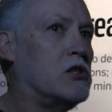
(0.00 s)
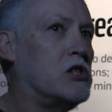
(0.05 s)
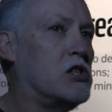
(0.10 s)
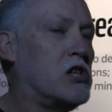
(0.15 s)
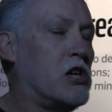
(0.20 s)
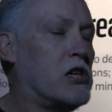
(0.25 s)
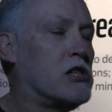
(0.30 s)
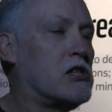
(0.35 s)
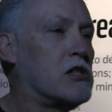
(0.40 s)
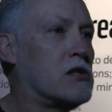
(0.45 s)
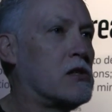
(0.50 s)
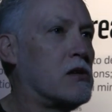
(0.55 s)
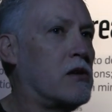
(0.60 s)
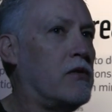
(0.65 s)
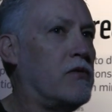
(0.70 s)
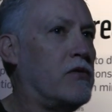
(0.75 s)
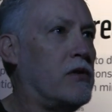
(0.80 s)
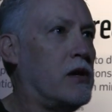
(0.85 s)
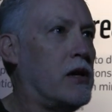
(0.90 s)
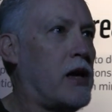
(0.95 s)
just
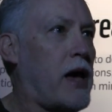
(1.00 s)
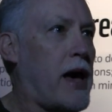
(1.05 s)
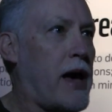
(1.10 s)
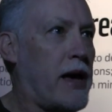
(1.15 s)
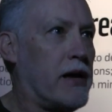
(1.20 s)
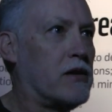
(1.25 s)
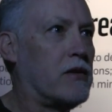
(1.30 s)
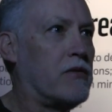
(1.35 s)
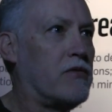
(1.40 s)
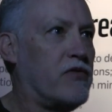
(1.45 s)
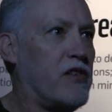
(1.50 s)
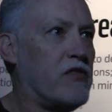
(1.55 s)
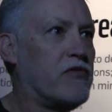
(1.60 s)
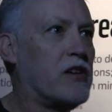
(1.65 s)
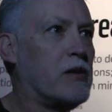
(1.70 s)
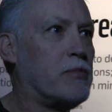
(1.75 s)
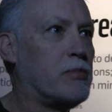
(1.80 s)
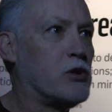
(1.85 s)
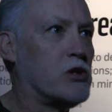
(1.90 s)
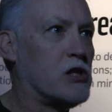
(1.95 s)
at
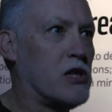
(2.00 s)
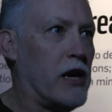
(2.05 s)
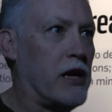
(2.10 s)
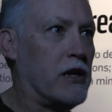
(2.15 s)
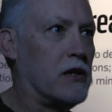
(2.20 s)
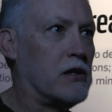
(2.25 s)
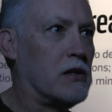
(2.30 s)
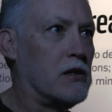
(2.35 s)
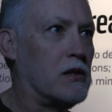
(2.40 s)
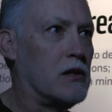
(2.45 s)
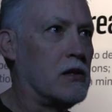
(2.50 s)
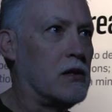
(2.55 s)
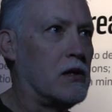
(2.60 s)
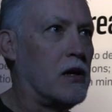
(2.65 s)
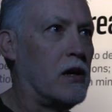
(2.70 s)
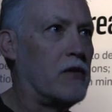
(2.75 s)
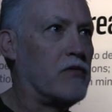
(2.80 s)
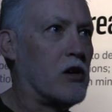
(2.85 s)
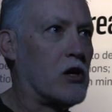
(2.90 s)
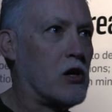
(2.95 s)
50%
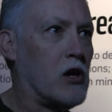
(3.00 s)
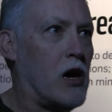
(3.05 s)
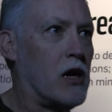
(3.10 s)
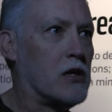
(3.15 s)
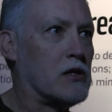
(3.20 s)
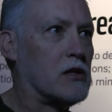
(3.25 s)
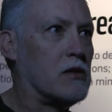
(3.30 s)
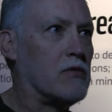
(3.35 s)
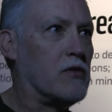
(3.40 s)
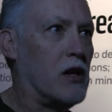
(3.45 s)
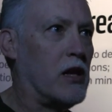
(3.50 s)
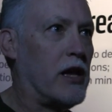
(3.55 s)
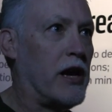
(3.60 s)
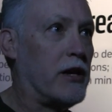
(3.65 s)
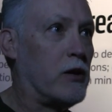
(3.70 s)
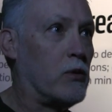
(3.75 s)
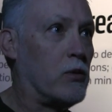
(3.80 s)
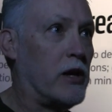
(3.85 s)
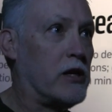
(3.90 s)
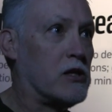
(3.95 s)
of the cost of the
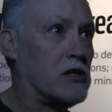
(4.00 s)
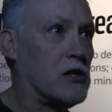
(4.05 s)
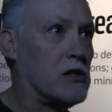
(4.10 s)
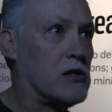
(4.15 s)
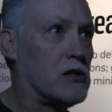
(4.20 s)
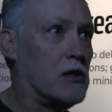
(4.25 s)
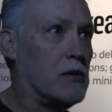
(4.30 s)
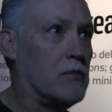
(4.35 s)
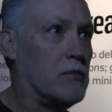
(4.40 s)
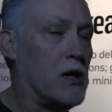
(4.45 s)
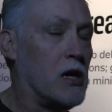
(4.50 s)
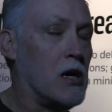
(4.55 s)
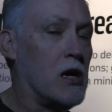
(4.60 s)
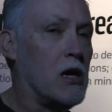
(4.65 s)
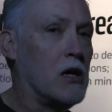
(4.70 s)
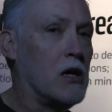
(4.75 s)
line array system.